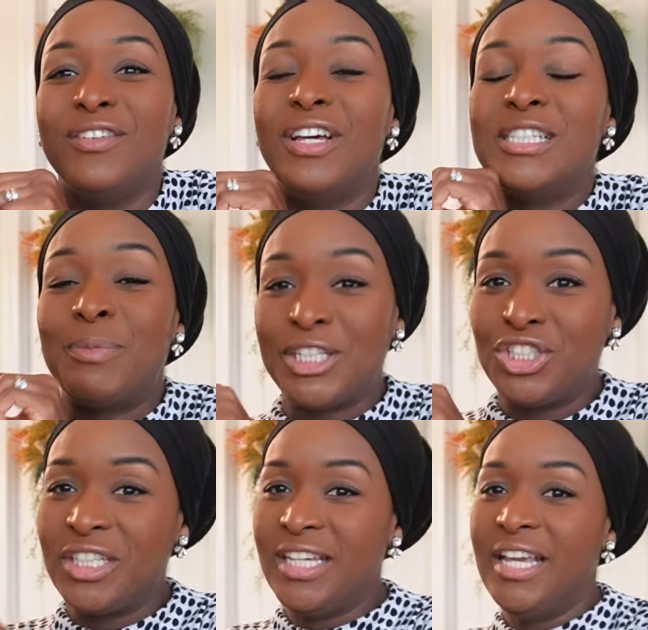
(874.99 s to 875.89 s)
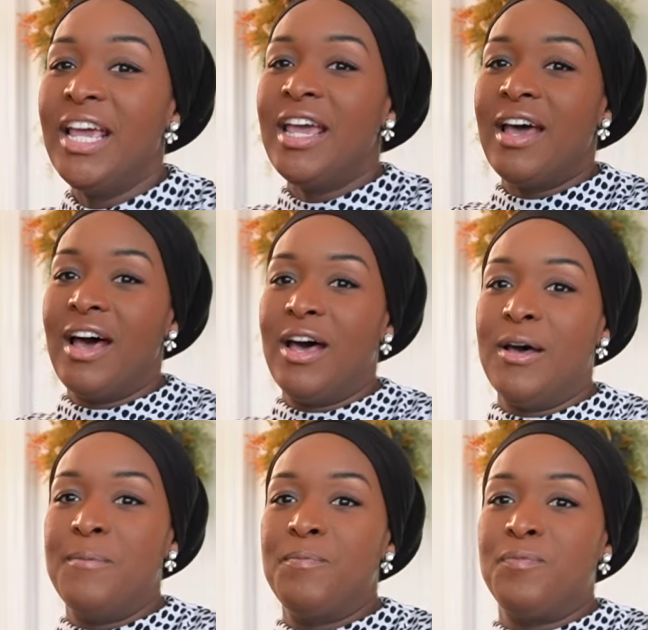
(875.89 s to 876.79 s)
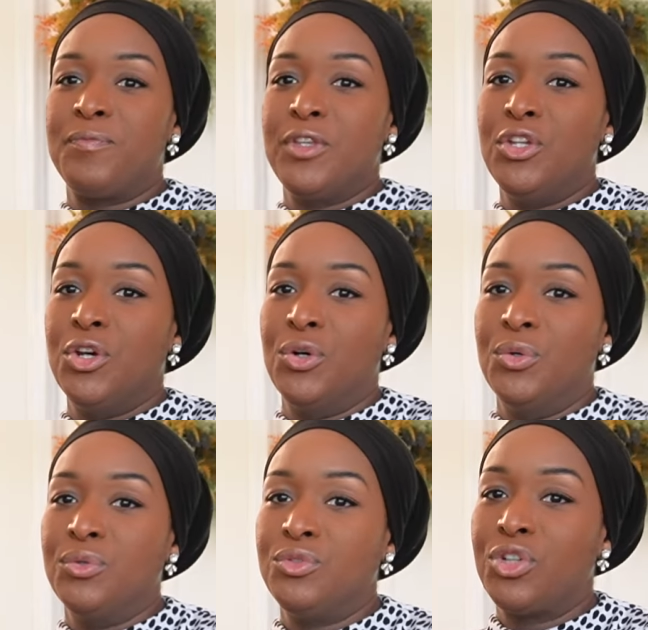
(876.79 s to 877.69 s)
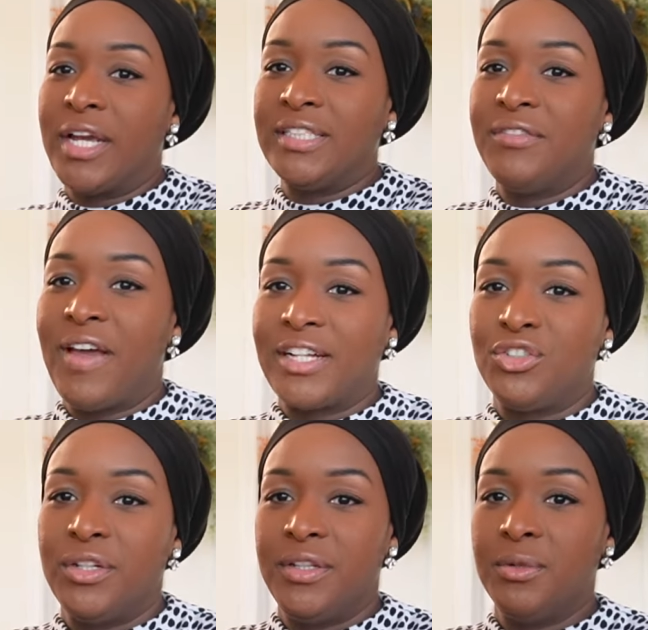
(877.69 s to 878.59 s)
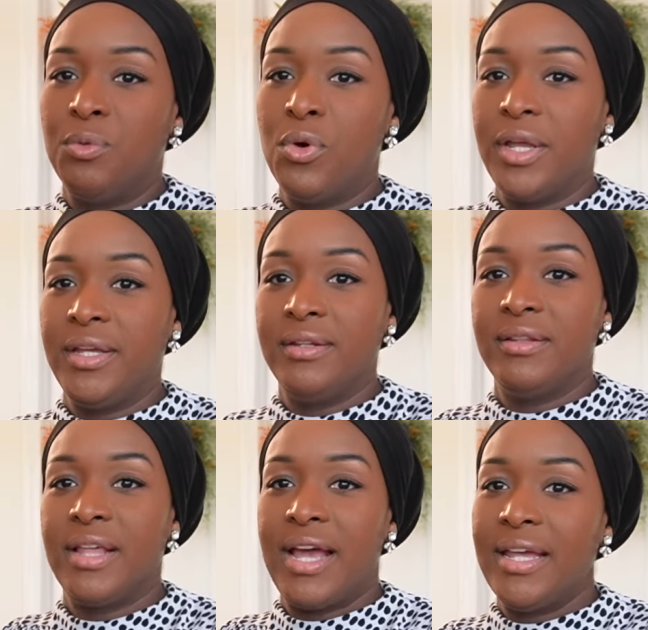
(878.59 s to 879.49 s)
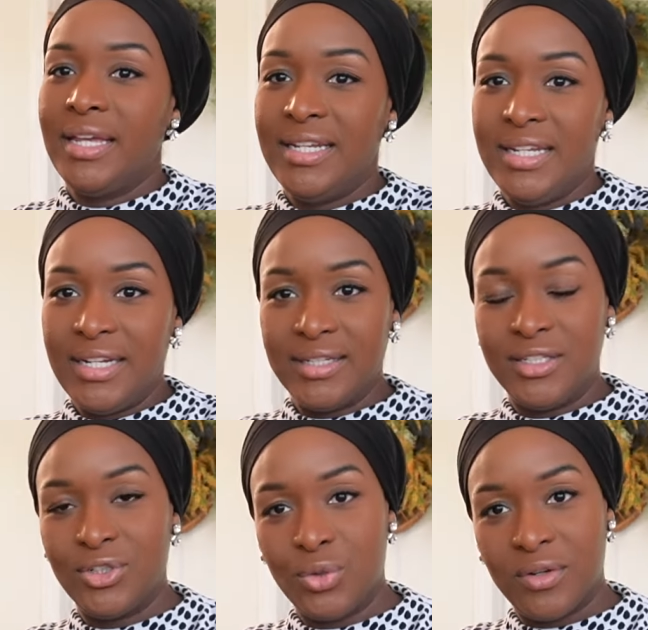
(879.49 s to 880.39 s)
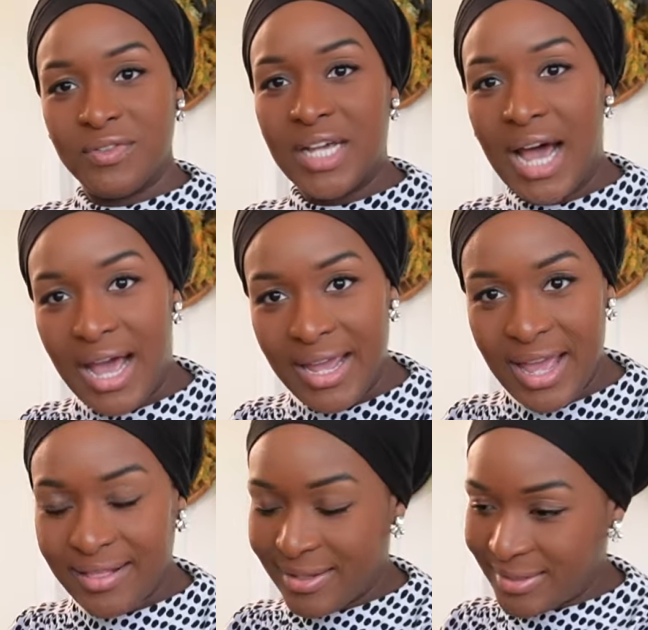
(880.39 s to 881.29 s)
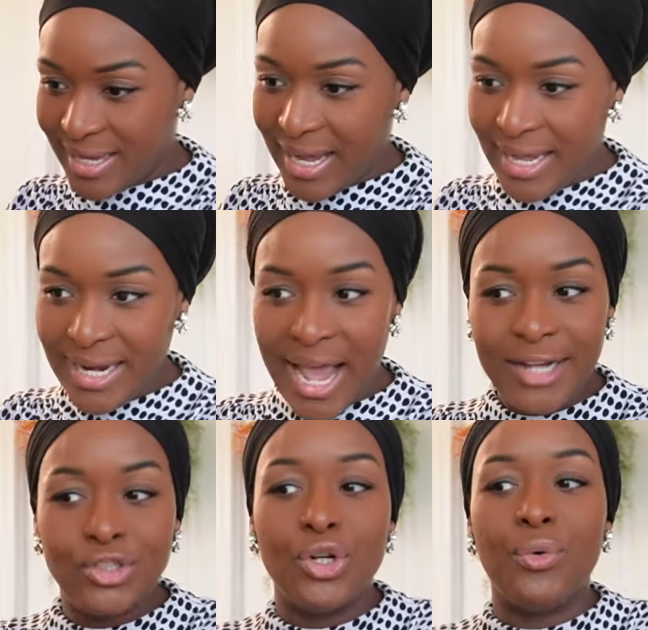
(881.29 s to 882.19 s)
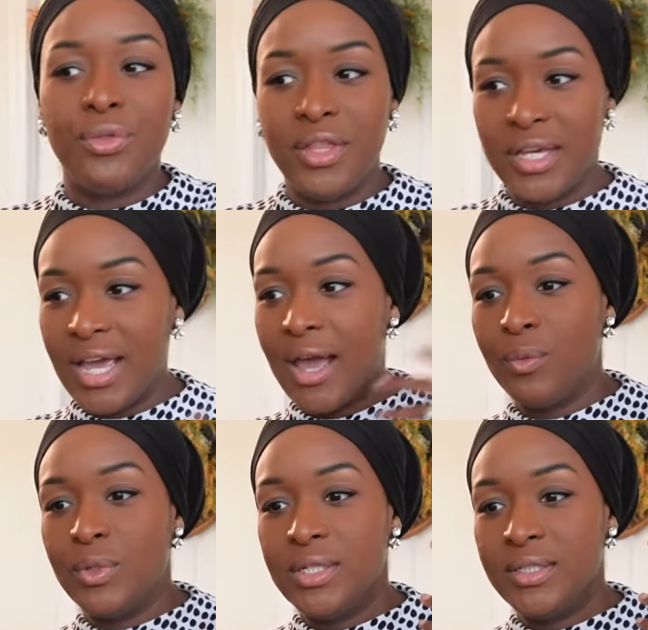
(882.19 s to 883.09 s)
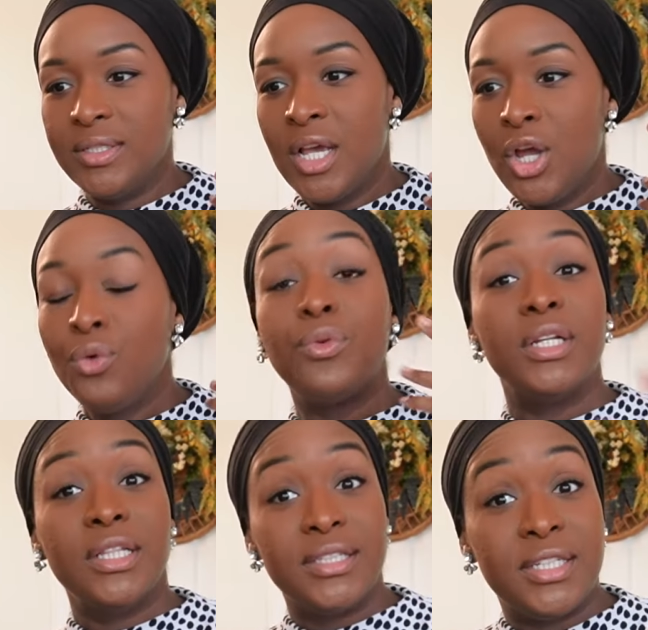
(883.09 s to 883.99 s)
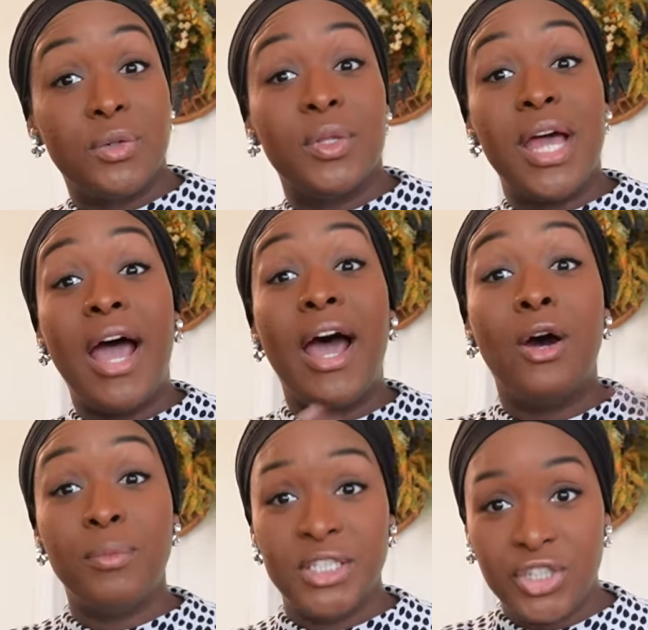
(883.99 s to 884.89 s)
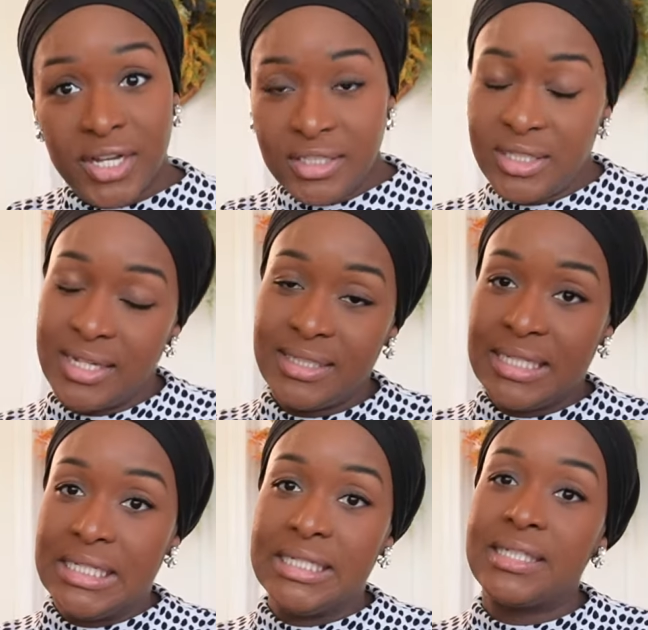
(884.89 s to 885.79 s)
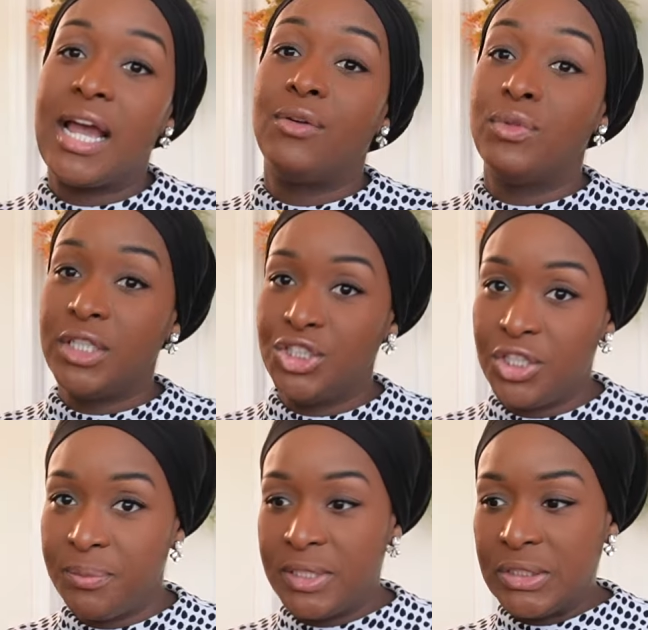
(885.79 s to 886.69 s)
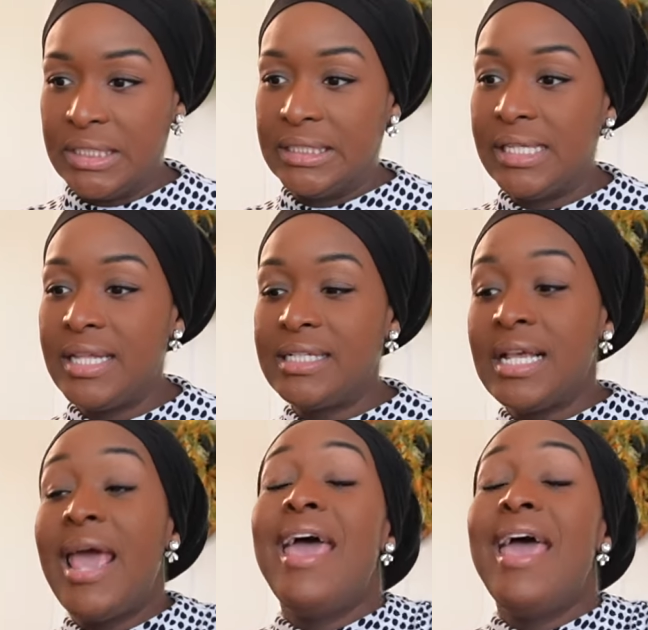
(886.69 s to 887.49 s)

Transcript: Especially, trying to factor in the point that it needed to sort of tie at the side. I don't think I was realistic with how much excess ease I really should have built into this.